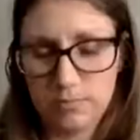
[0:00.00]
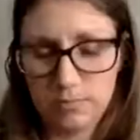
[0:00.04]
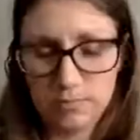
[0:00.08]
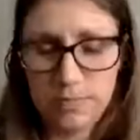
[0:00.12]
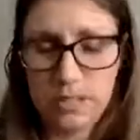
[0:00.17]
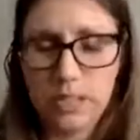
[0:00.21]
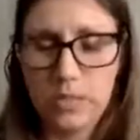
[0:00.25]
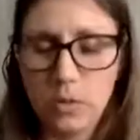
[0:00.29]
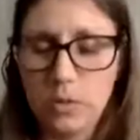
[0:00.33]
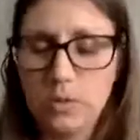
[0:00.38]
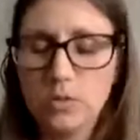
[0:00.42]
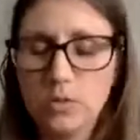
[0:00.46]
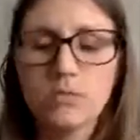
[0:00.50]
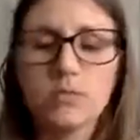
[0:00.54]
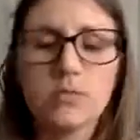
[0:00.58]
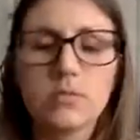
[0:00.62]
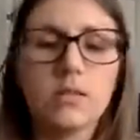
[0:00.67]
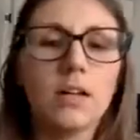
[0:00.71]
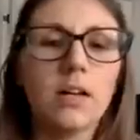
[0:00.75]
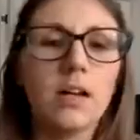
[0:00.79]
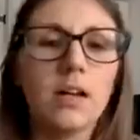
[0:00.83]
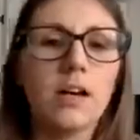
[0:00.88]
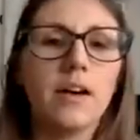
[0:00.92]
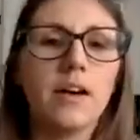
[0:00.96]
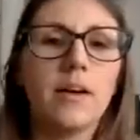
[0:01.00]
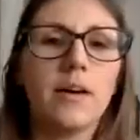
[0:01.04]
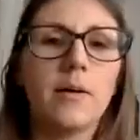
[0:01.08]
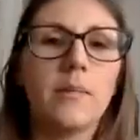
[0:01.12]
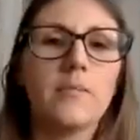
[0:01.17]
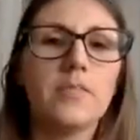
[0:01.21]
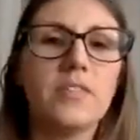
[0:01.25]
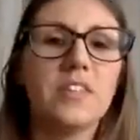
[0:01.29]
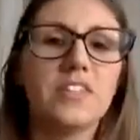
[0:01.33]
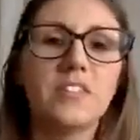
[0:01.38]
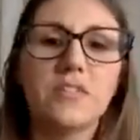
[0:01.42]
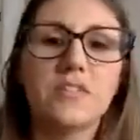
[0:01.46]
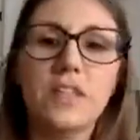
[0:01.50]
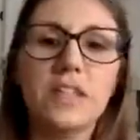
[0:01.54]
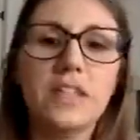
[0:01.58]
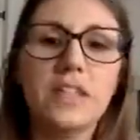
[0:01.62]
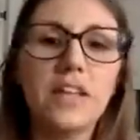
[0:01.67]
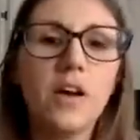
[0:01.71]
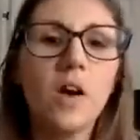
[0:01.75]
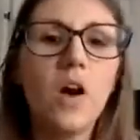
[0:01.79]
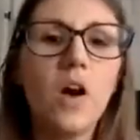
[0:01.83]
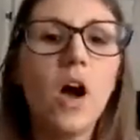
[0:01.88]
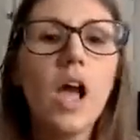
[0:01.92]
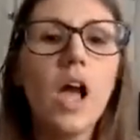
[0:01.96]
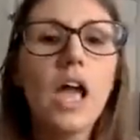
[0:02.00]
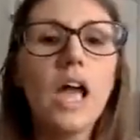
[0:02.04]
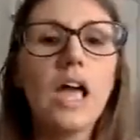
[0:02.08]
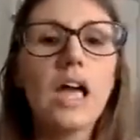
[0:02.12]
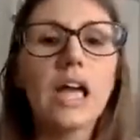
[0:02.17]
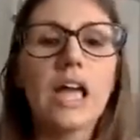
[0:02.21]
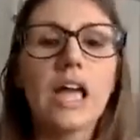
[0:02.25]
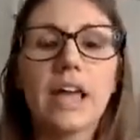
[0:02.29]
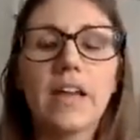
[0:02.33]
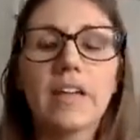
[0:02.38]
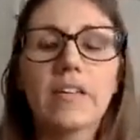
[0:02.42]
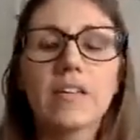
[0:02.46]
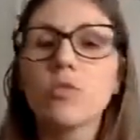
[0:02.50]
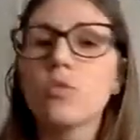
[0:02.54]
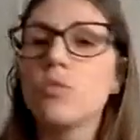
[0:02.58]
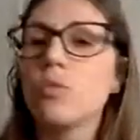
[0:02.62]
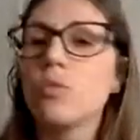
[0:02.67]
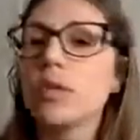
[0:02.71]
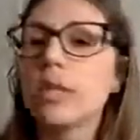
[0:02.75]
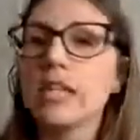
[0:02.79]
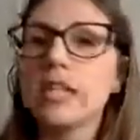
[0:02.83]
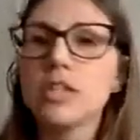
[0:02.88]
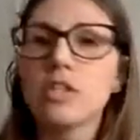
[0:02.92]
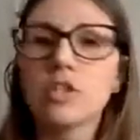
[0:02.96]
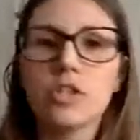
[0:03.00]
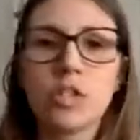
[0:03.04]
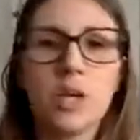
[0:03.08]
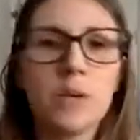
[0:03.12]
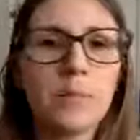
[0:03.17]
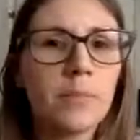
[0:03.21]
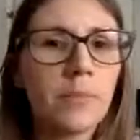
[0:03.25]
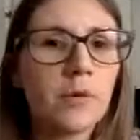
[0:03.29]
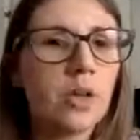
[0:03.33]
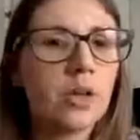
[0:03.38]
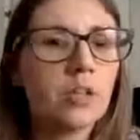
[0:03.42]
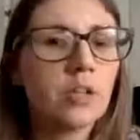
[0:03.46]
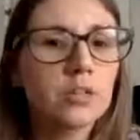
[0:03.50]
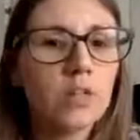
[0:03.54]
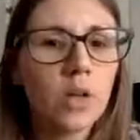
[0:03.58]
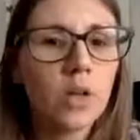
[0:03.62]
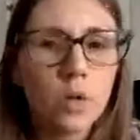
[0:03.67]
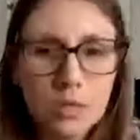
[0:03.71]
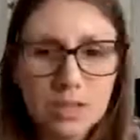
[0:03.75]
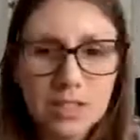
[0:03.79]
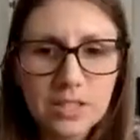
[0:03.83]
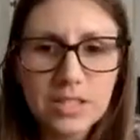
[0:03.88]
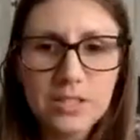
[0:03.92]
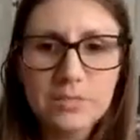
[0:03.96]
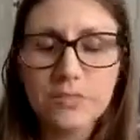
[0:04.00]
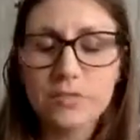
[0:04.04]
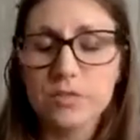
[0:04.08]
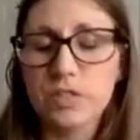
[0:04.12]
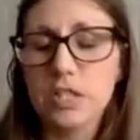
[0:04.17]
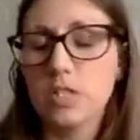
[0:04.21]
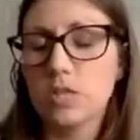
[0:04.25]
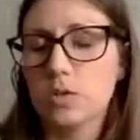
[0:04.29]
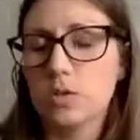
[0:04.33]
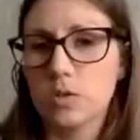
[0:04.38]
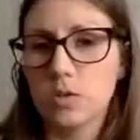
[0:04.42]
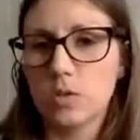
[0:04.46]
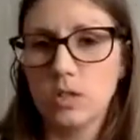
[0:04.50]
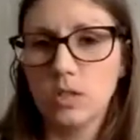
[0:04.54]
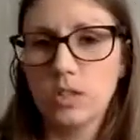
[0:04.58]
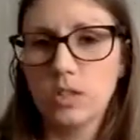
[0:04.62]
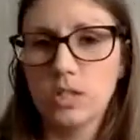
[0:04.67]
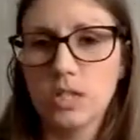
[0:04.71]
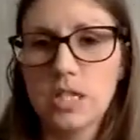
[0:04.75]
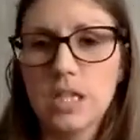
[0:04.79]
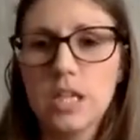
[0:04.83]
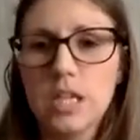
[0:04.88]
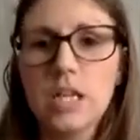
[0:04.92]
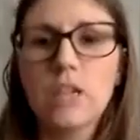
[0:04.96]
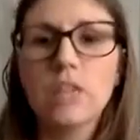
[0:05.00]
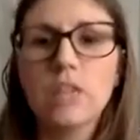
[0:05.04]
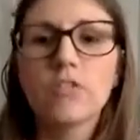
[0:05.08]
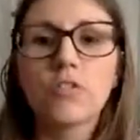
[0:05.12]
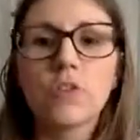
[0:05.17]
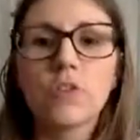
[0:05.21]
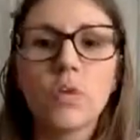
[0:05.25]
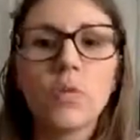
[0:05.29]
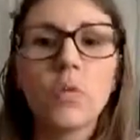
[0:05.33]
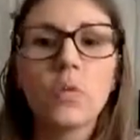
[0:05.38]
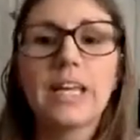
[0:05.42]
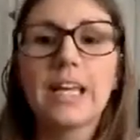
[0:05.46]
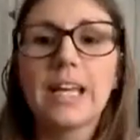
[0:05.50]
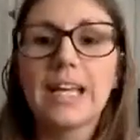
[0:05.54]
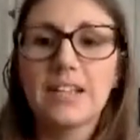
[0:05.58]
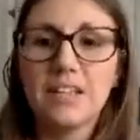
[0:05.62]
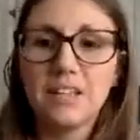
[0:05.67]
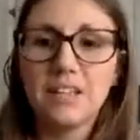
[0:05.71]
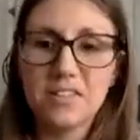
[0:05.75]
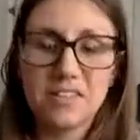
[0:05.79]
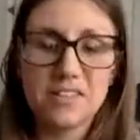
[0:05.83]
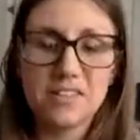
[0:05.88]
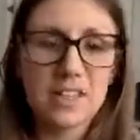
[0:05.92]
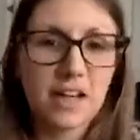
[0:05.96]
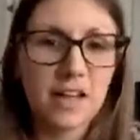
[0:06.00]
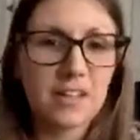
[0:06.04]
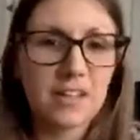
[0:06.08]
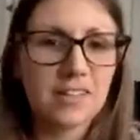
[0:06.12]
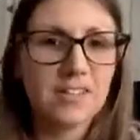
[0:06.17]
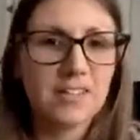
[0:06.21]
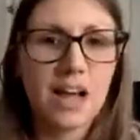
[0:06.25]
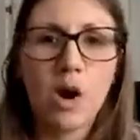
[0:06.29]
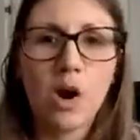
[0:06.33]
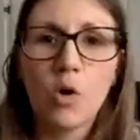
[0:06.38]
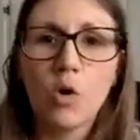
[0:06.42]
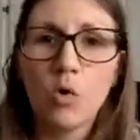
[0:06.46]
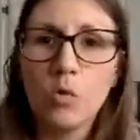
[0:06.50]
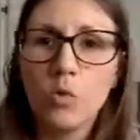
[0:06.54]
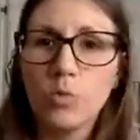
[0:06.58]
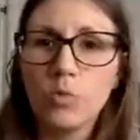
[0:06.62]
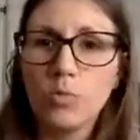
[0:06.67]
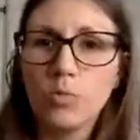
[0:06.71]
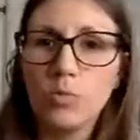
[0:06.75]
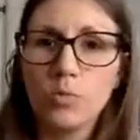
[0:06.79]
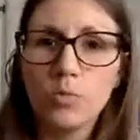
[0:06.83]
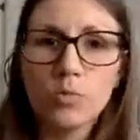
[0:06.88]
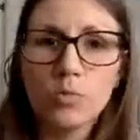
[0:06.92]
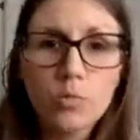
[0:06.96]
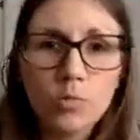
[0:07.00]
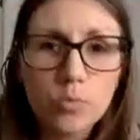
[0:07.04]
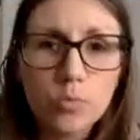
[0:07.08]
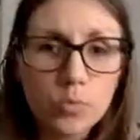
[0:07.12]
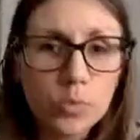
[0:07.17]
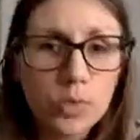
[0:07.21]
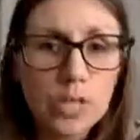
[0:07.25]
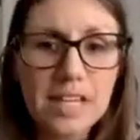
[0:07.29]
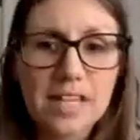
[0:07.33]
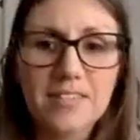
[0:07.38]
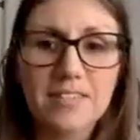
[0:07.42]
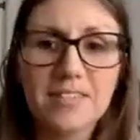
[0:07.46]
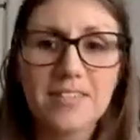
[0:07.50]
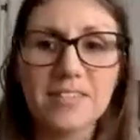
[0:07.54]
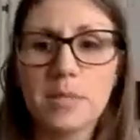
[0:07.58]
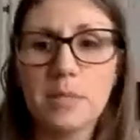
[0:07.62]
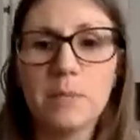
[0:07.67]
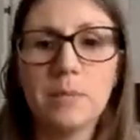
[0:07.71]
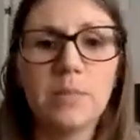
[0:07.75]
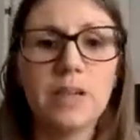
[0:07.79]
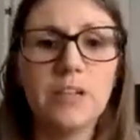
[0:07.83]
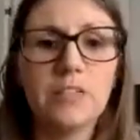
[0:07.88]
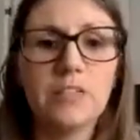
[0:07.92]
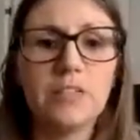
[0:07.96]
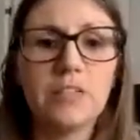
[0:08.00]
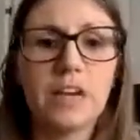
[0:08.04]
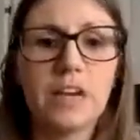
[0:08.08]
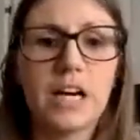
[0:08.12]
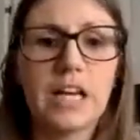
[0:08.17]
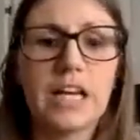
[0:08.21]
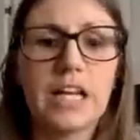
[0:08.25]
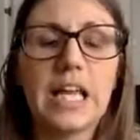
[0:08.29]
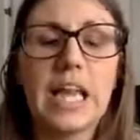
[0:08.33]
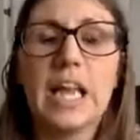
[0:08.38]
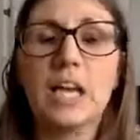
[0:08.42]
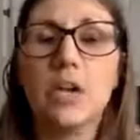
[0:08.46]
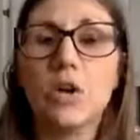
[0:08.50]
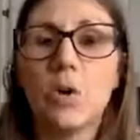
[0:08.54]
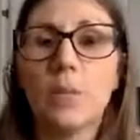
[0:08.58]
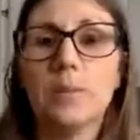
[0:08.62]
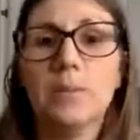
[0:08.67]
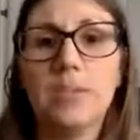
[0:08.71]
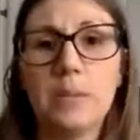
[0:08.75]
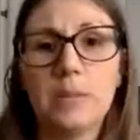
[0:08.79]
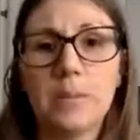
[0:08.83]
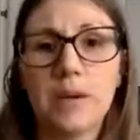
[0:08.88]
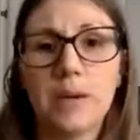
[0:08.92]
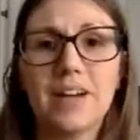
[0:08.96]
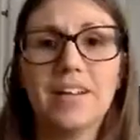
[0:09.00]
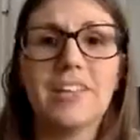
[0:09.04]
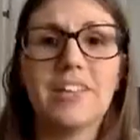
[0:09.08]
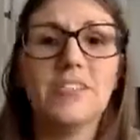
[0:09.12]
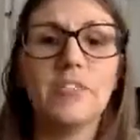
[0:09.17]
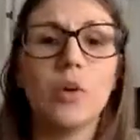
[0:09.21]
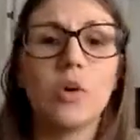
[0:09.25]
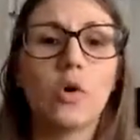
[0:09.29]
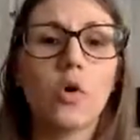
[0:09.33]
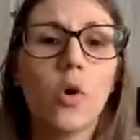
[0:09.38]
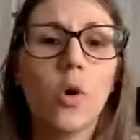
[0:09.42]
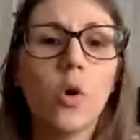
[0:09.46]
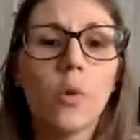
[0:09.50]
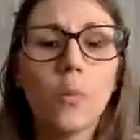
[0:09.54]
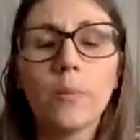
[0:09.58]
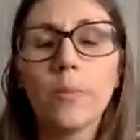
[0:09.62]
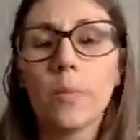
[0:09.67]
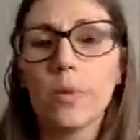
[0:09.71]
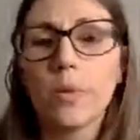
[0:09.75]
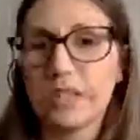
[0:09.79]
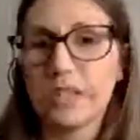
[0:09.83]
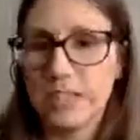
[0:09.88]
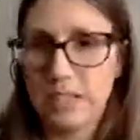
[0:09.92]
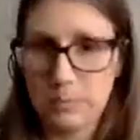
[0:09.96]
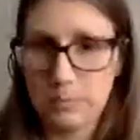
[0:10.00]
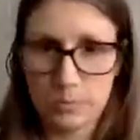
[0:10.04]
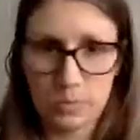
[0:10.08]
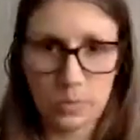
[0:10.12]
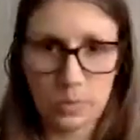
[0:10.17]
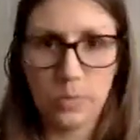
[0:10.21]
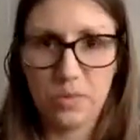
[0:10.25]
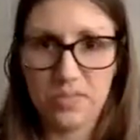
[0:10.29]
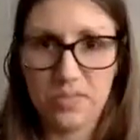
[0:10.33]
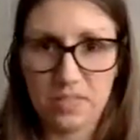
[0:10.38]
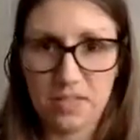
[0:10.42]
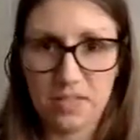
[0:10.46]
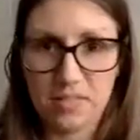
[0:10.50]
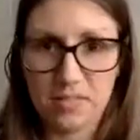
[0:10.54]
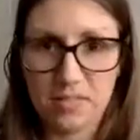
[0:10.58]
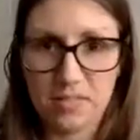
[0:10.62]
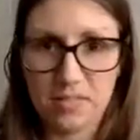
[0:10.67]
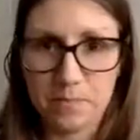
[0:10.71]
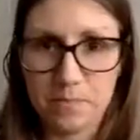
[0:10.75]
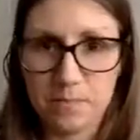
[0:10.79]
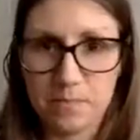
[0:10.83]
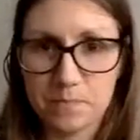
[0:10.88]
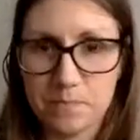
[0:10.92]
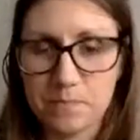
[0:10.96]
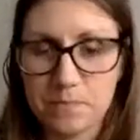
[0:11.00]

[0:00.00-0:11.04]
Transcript: below this video, and we can jump on a totally free call so we can discuss how we can simplify and optimize your onboarding process.